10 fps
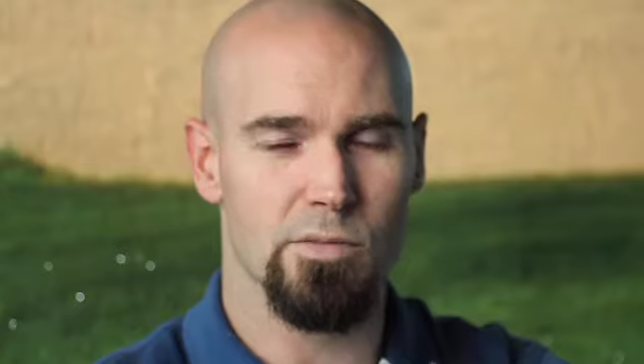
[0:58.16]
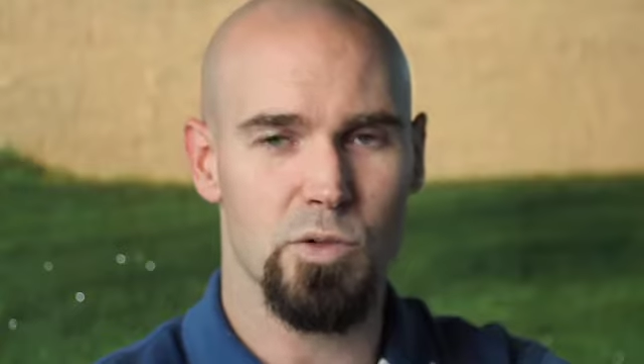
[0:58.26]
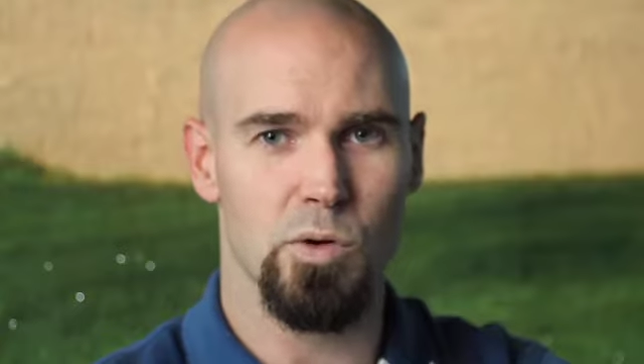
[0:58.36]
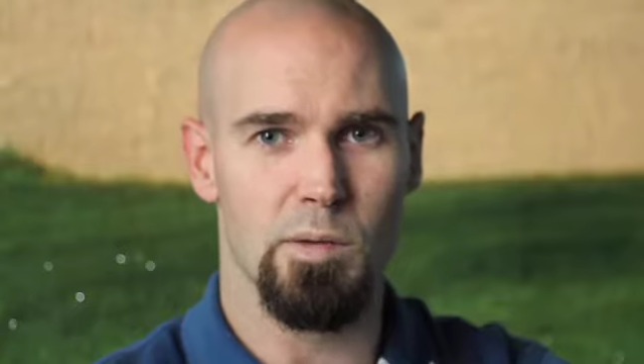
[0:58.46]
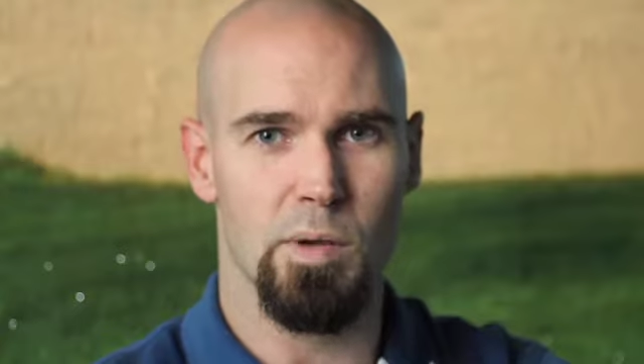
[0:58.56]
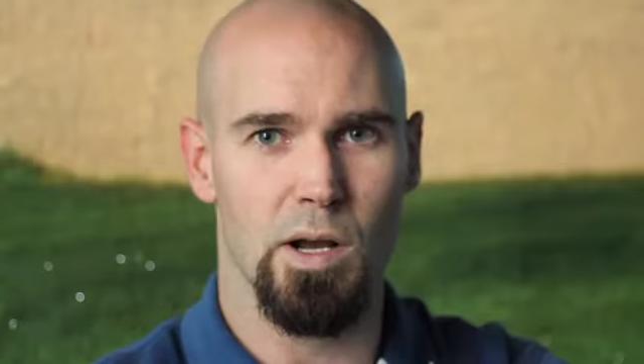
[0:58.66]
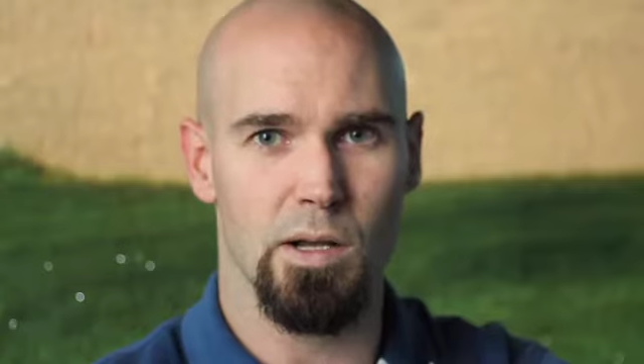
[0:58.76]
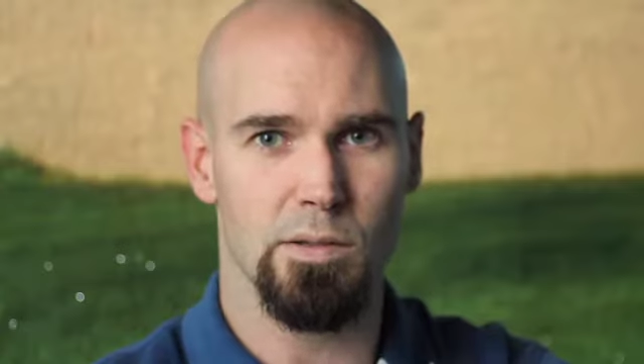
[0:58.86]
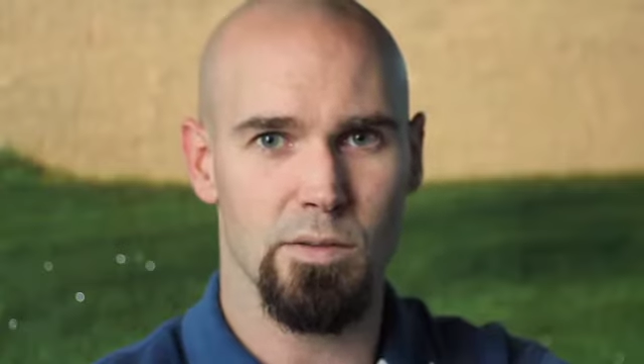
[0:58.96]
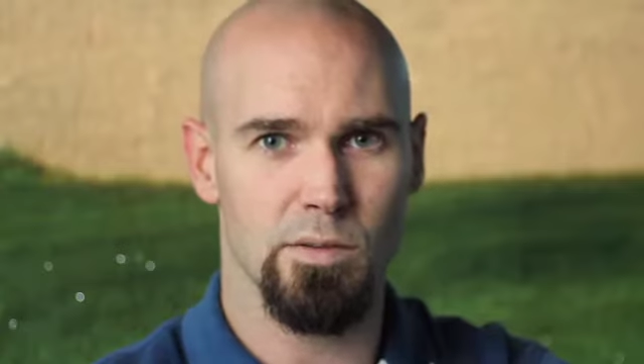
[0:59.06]
Torrey
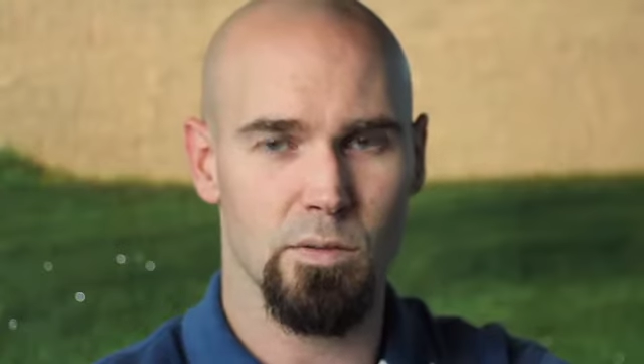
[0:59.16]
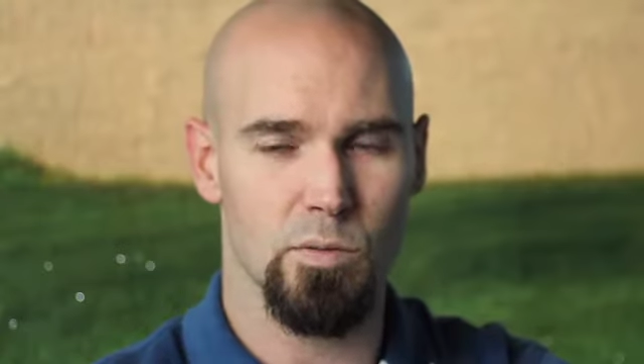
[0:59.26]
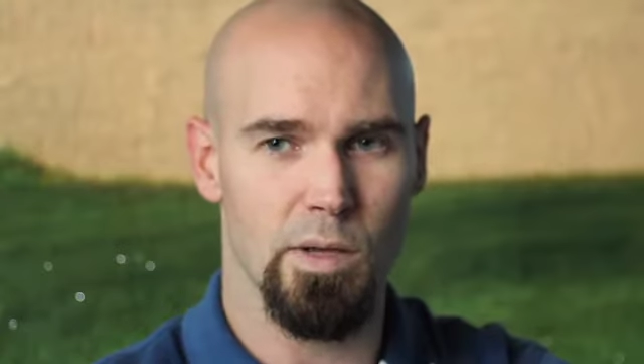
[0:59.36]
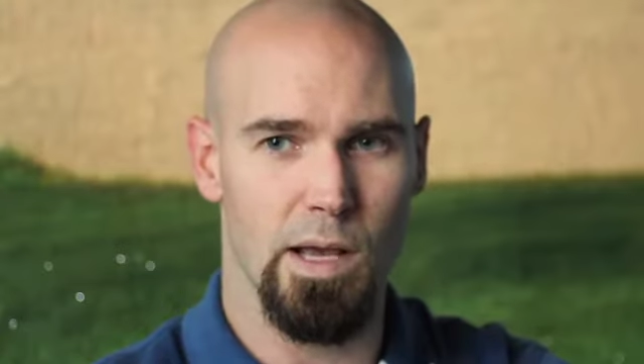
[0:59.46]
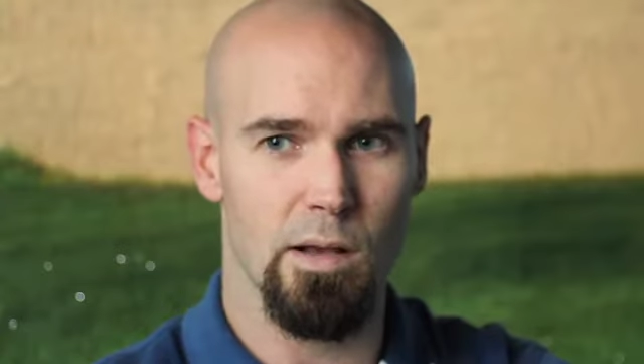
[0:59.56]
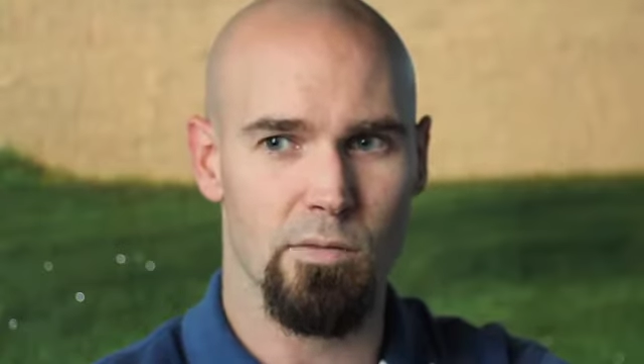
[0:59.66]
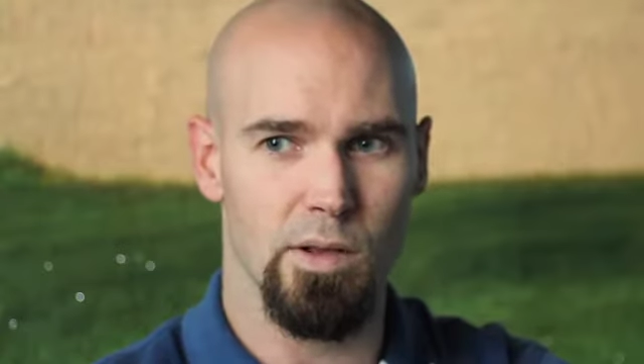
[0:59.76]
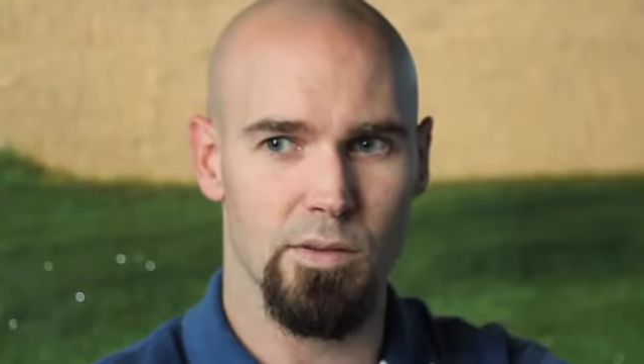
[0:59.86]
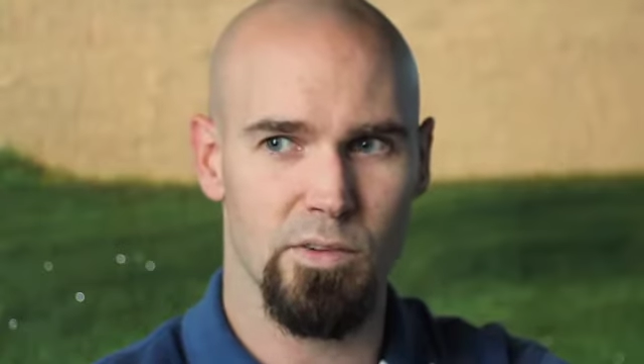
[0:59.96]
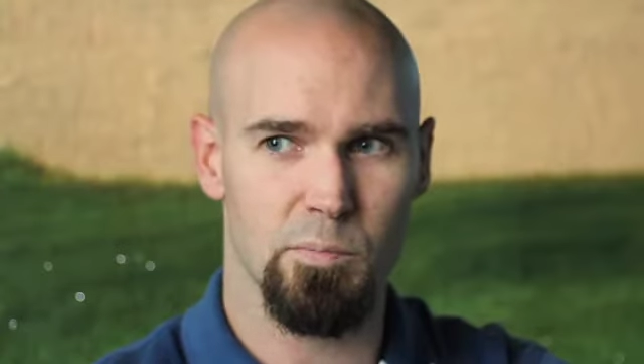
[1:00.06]
Pines, we have
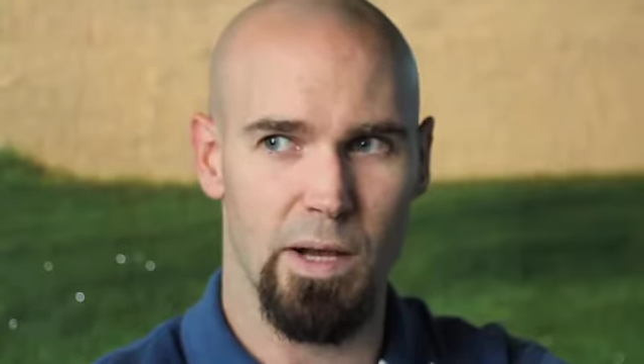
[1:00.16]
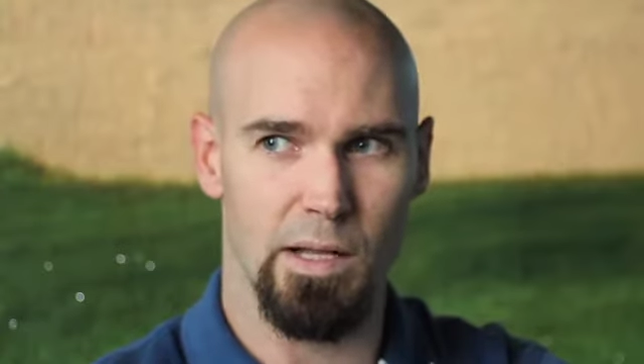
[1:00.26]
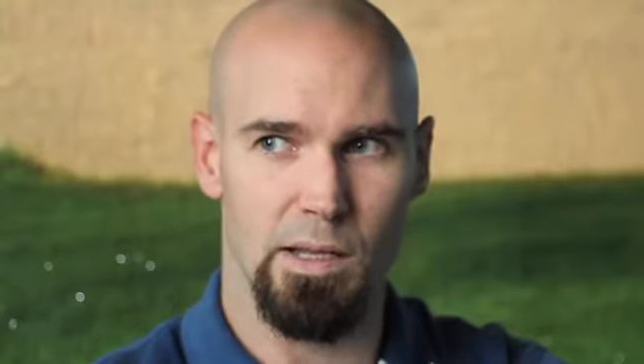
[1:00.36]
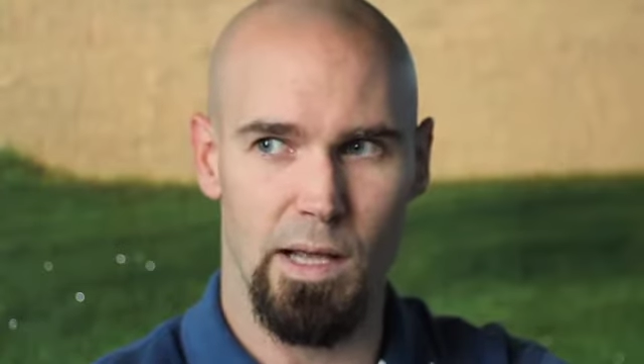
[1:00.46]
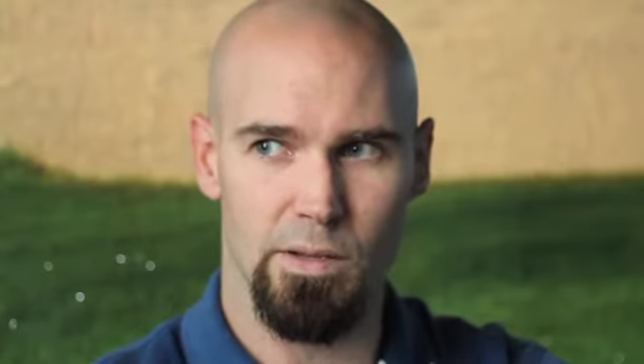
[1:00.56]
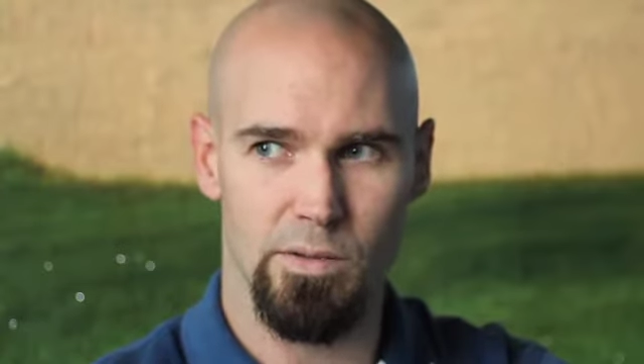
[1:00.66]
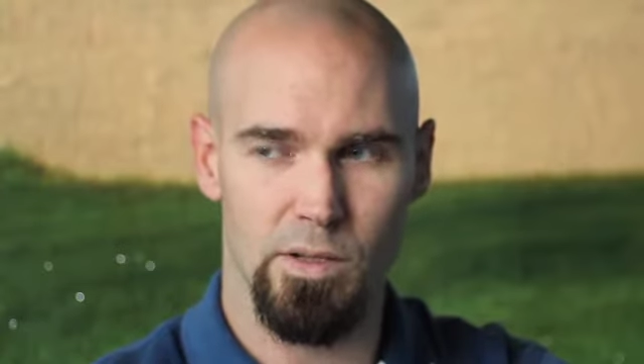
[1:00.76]
Spyglass,